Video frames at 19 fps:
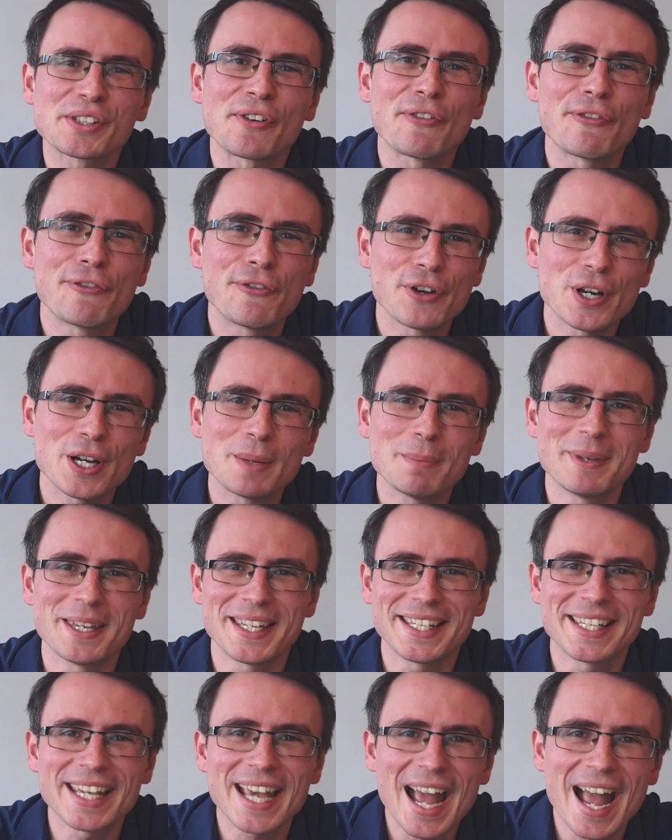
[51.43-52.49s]
as the Fermi
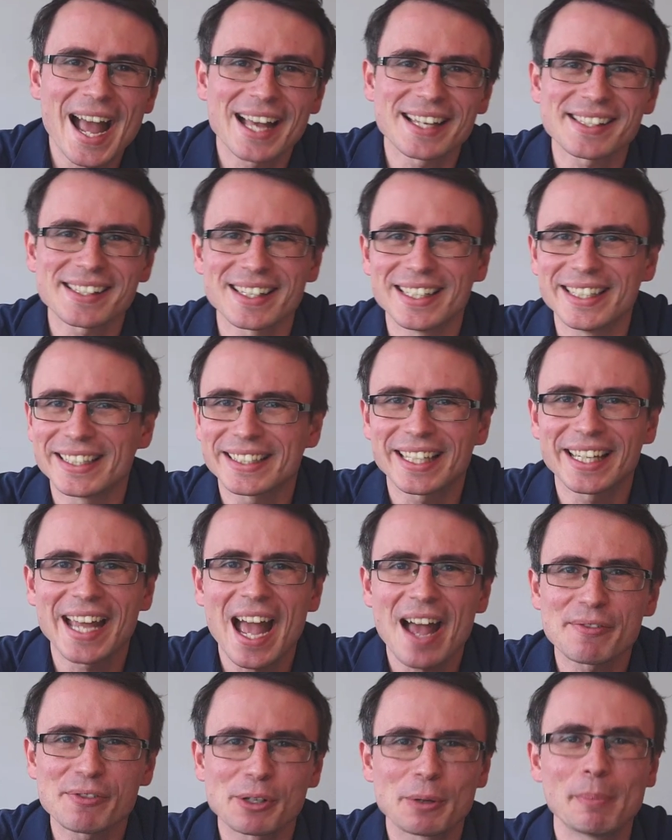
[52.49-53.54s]
gas, and it can
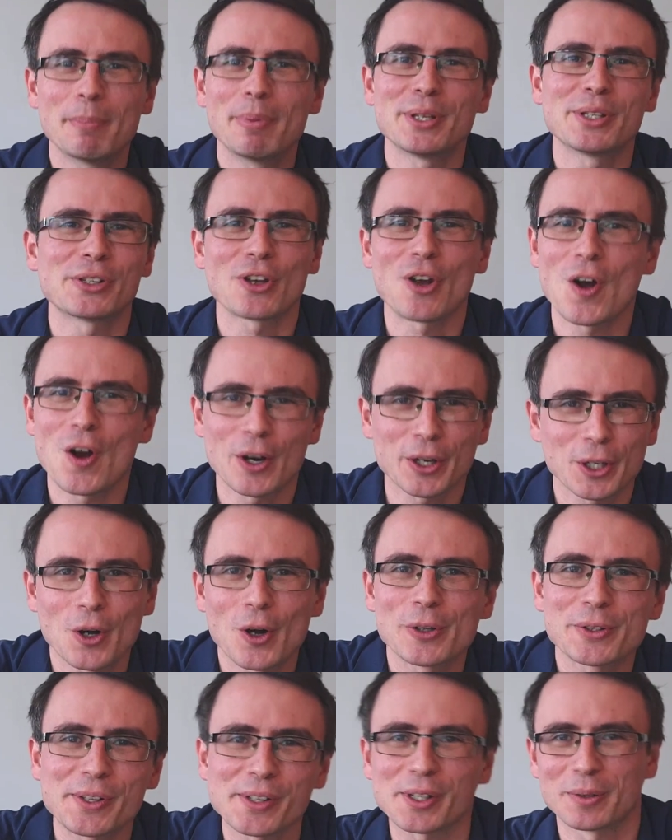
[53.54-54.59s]
have some bizarre
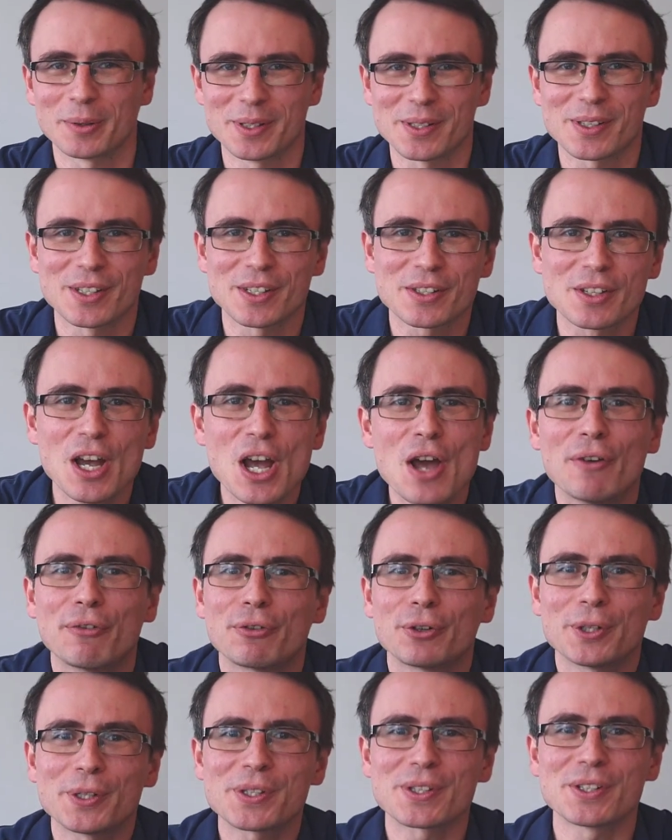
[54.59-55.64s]
consequences.
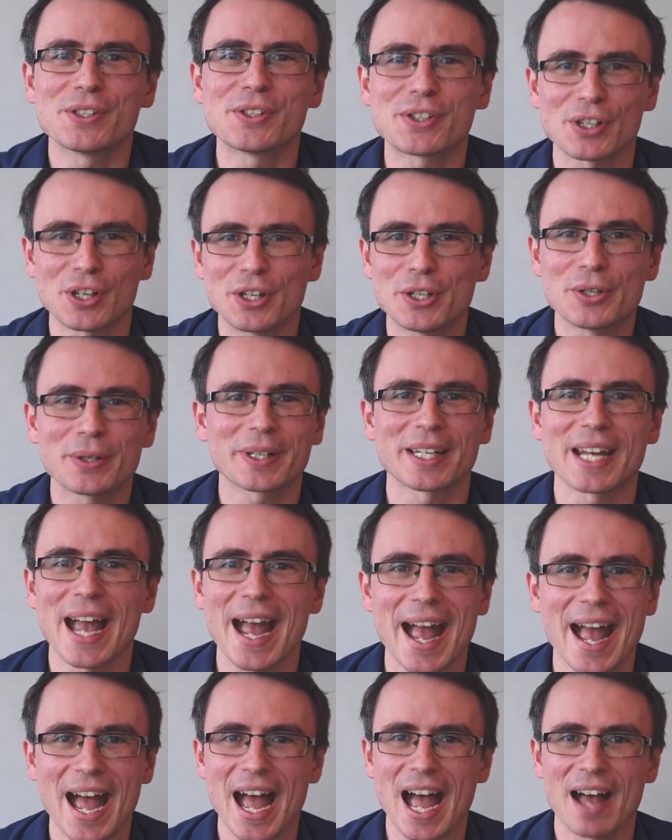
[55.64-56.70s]
For instance, you can
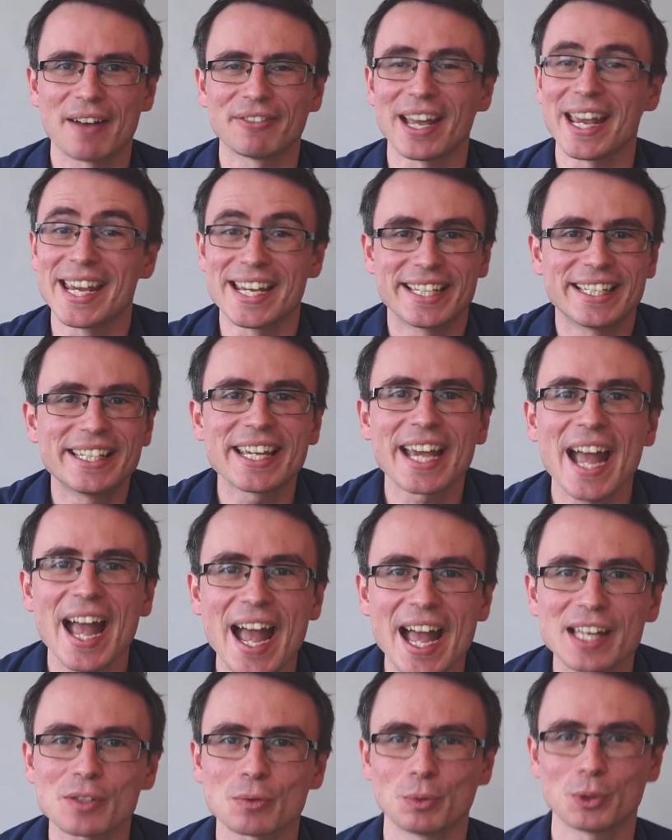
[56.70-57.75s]
have a
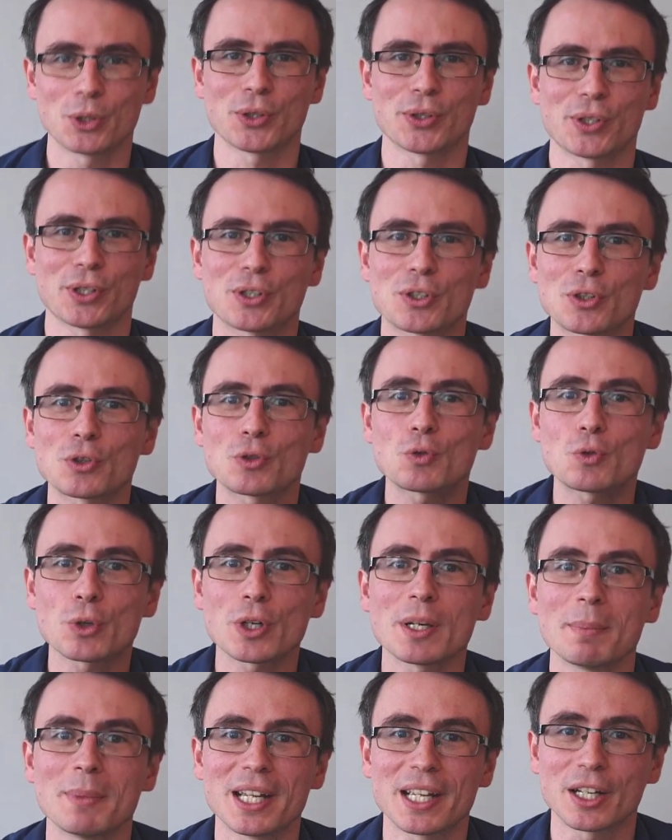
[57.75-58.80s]
gas which is
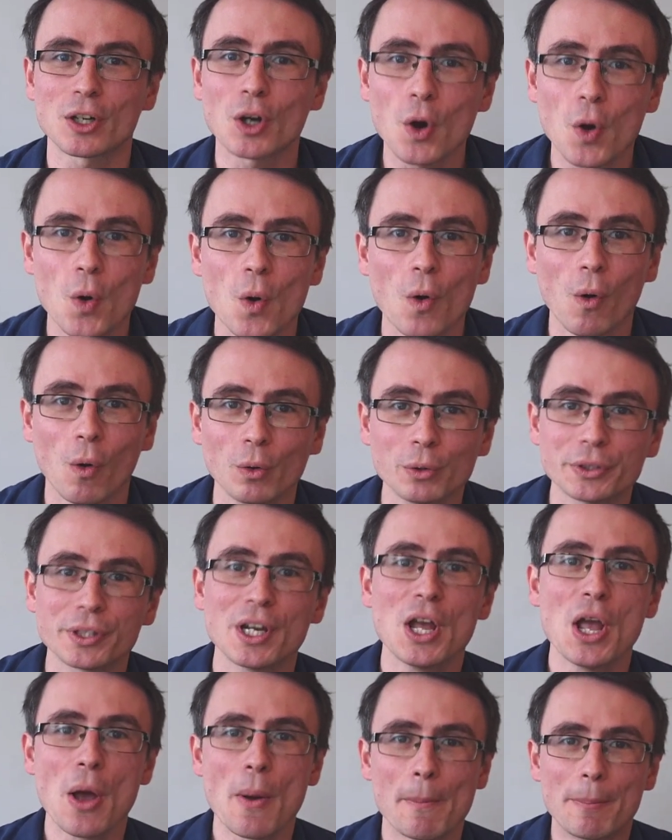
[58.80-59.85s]
extremely cold,
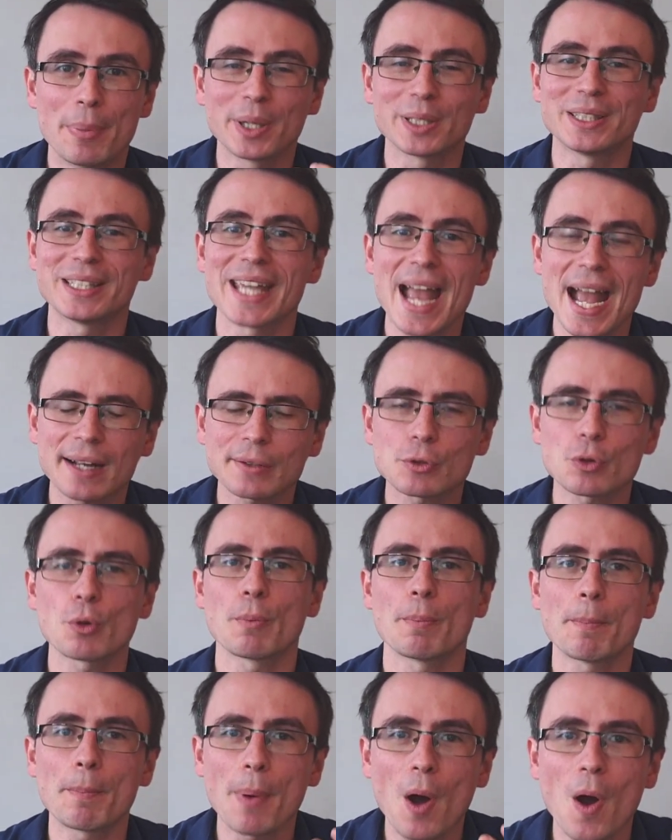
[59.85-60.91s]
but the
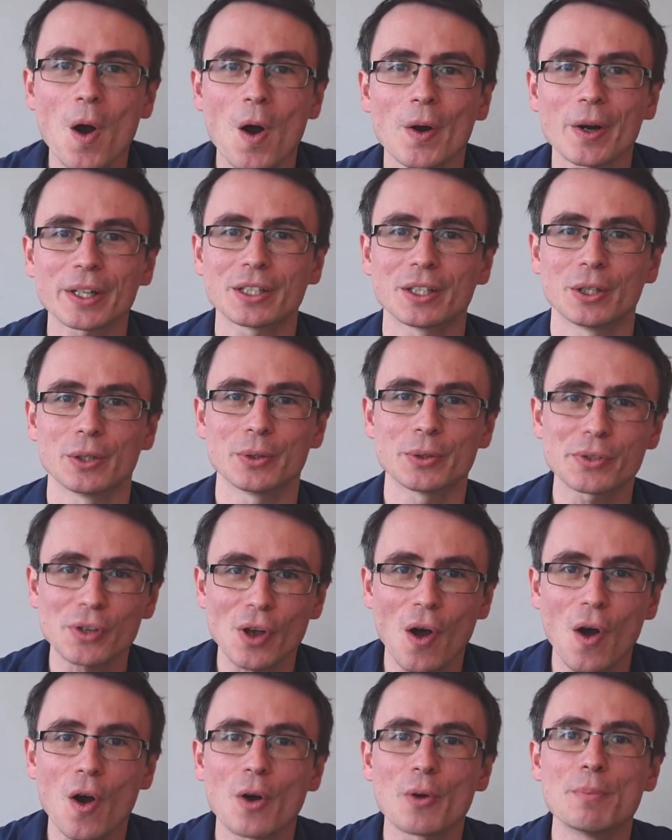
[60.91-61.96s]
actual particles
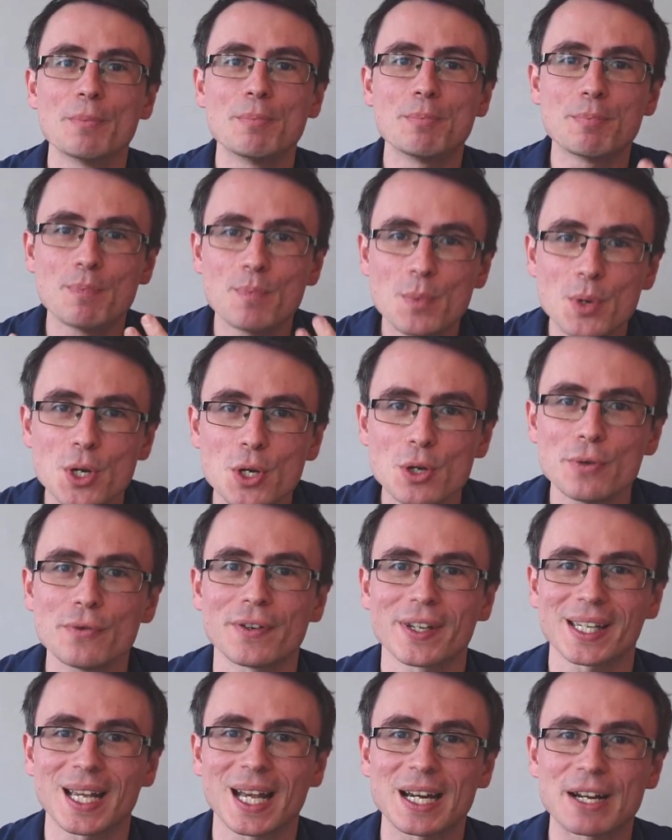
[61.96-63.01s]
are
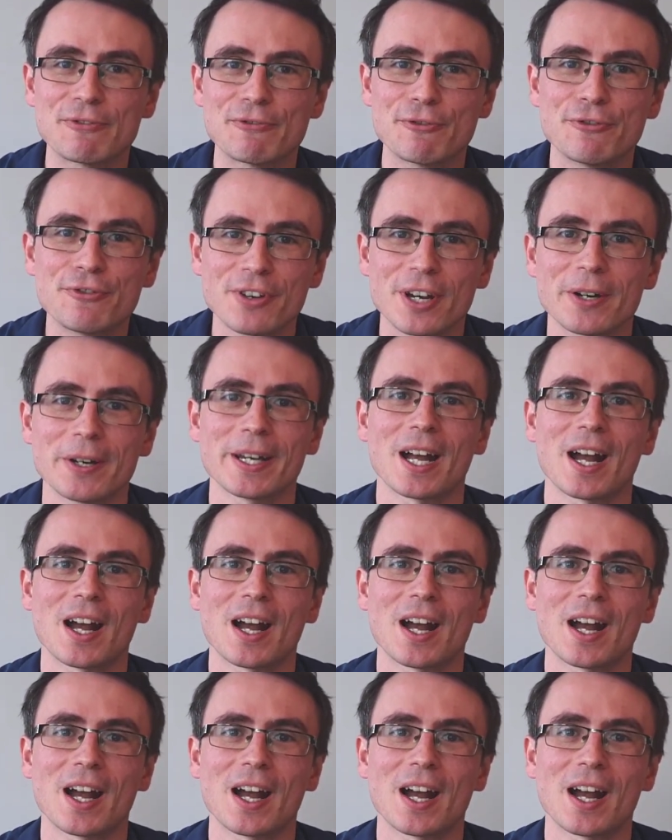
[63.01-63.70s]
moving at a very